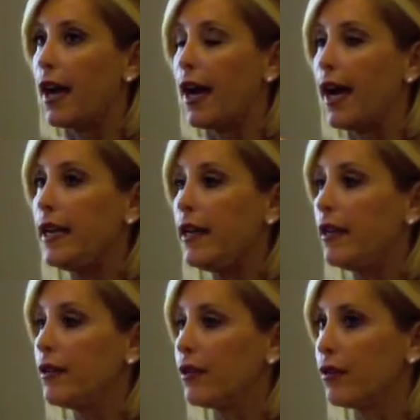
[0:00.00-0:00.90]
I
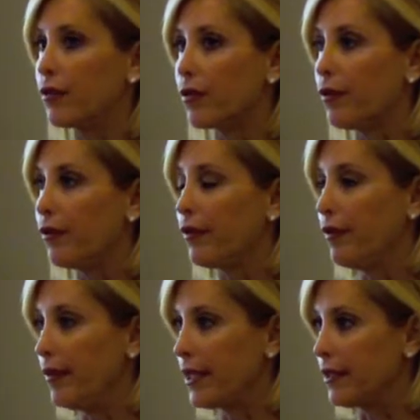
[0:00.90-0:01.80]
needed to control the
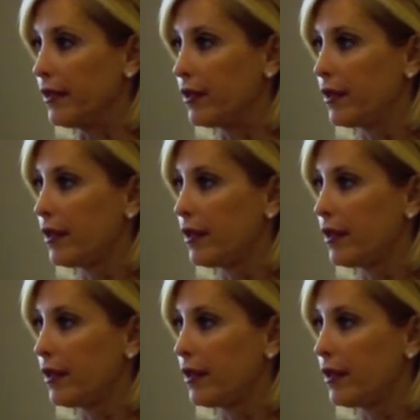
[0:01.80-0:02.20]
message,